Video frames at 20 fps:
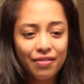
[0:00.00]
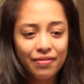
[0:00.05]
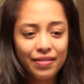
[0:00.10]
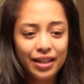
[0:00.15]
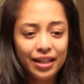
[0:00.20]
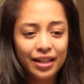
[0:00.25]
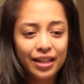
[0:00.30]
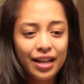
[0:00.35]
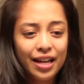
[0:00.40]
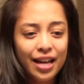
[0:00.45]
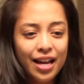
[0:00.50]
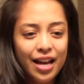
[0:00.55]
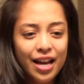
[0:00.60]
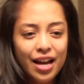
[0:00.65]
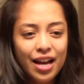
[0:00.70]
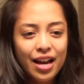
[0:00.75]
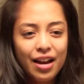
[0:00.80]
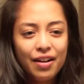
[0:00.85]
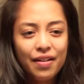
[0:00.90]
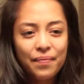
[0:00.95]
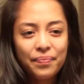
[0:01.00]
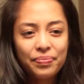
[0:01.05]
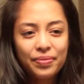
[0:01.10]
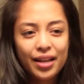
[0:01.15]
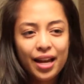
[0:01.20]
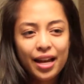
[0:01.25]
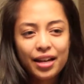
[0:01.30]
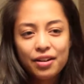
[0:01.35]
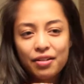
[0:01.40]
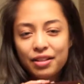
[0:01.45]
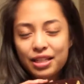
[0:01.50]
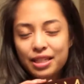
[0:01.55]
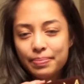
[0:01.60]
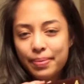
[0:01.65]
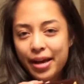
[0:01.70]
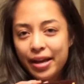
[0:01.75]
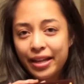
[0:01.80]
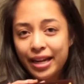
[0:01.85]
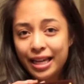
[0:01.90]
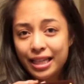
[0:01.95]
And I know this
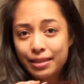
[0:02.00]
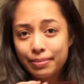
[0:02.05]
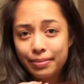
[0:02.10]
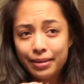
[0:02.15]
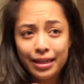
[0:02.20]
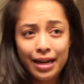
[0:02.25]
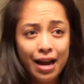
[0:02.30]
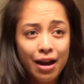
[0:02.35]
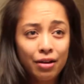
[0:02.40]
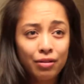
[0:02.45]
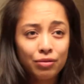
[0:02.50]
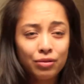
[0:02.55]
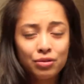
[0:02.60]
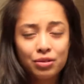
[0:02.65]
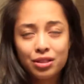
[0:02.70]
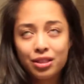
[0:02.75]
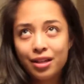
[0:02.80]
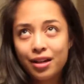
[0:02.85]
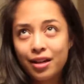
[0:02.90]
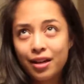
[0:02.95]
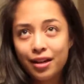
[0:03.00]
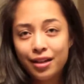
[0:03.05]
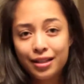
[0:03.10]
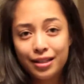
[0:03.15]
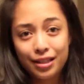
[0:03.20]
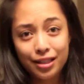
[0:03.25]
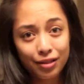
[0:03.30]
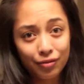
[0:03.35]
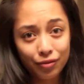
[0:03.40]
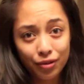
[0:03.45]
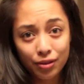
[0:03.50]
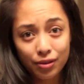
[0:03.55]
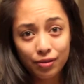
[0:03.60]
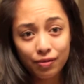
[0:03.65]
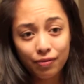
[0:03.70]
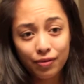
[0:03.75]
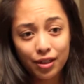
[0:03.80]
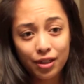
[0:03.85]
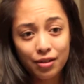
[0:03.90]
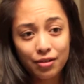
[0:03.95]
palette has been out. There's tons of YouTube
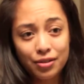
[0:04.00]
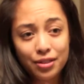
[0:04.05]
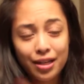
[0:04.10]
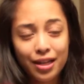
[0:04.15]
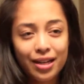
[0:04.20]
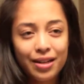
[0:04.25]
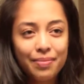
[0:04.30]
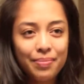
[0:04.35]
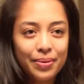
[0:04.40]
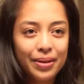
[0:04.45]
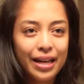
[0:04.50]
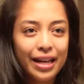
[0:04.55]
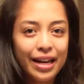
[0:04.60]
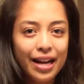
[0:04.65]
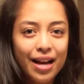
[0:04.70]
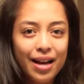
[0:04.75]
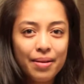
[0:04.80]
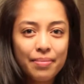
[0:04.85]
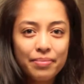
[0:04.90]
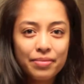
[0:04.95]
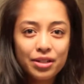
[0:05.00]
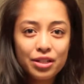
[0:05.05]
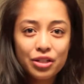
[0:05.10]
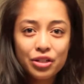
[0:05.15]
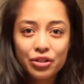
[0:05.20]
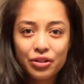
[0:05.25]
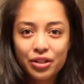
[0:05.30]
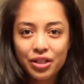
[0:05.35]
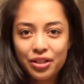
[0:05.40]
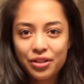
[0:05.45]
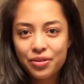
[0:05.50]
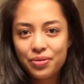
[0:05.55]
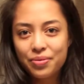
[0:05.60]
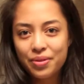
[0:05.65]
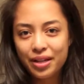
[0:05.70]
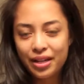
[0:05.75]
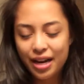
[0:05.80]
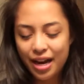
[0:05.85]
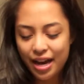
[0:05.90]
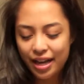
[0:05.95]
videos on it, but I'm going to show you
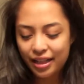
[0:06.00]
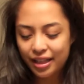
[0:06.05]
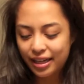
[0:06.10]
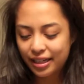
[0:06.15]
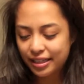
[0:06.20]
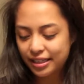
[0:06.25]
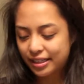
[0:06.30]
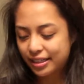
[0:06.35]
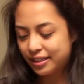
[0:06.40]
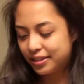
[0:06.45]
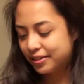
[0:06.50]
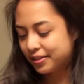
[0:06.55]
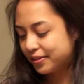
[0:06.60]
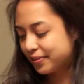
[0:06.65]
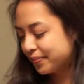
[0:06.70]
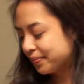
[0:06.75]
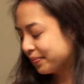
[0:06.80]
what I like to do